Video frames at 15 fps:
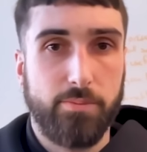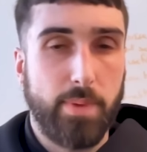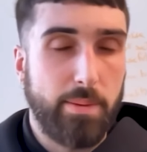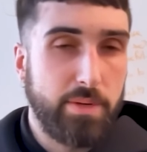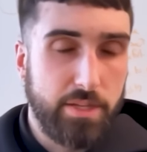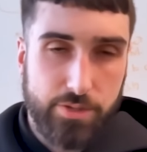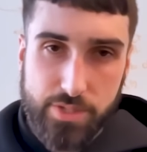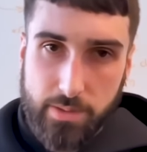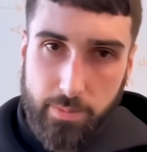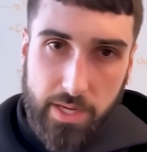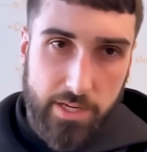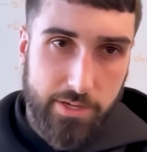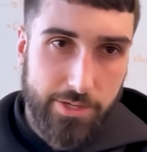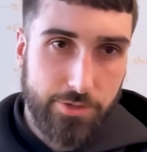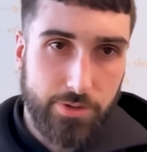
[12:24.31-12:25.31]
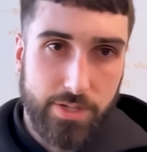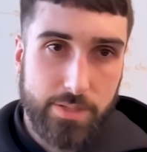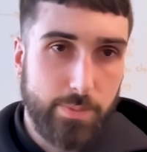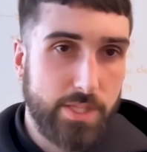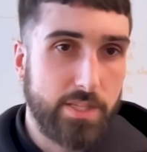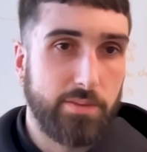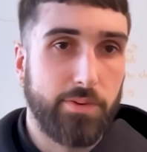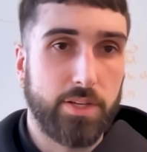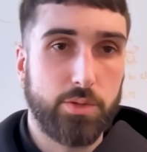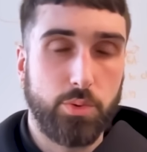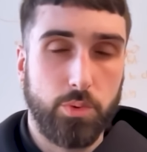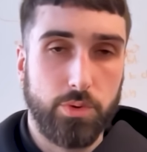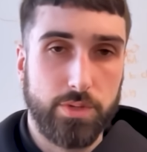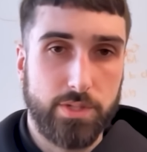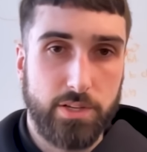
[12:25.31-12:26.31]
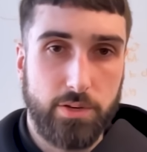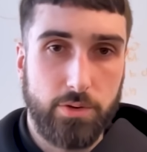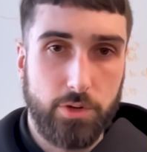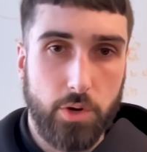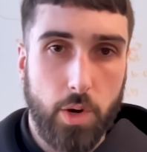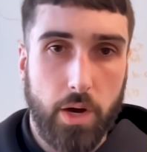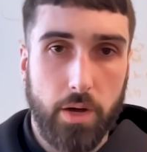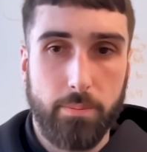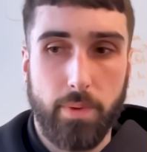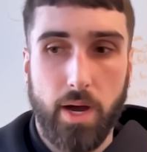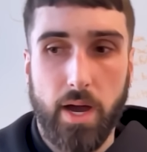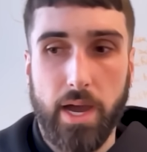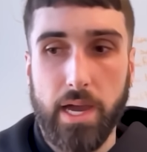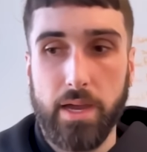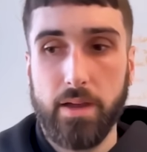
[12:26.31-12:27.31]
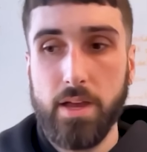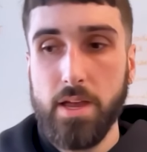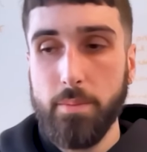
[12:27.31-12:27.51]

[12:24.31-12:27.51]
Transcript: Maybe there's some industry-specific tools that you can go out and buy.